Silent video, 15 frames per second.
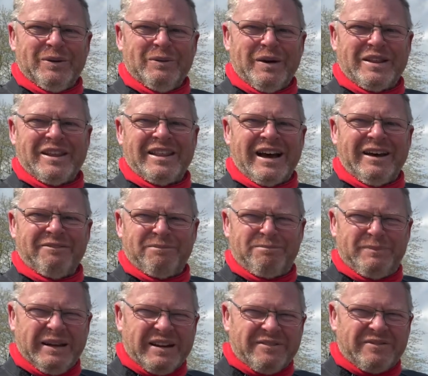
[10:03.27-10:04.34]
whether that
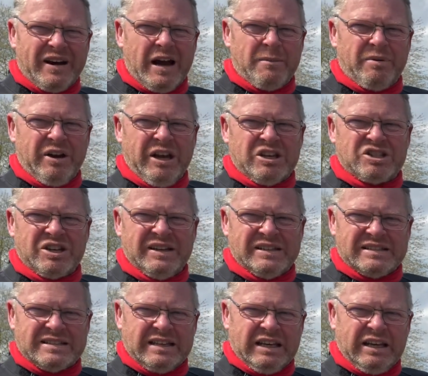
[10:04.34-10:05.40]
bit of vibration is
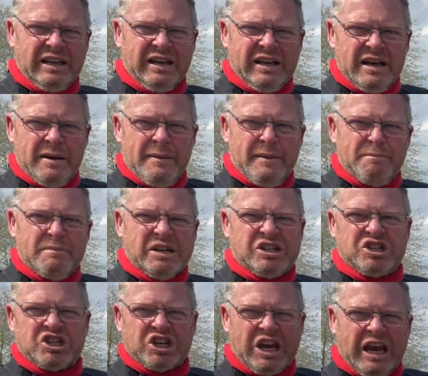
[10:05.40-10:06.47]
the
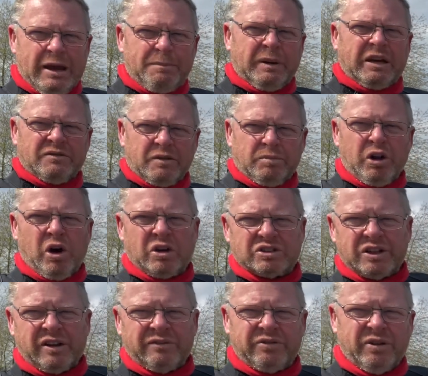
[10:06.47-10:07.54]
misshaping of the blocks
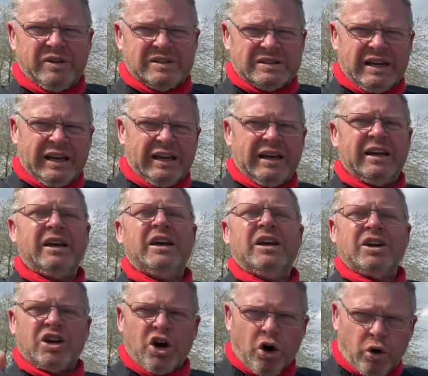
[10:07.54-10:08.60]
on the front tyre
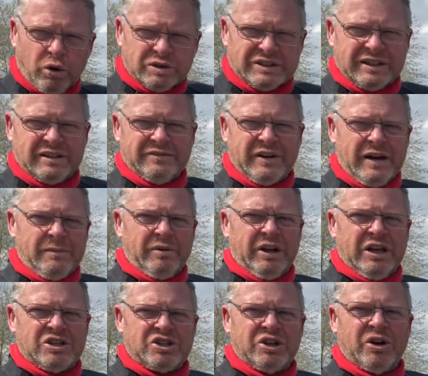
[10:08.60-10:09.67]
causing the
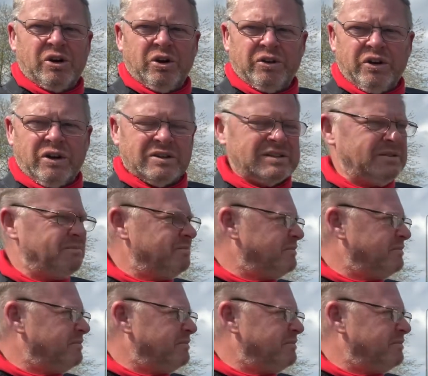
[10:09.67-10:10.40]
vibration or not.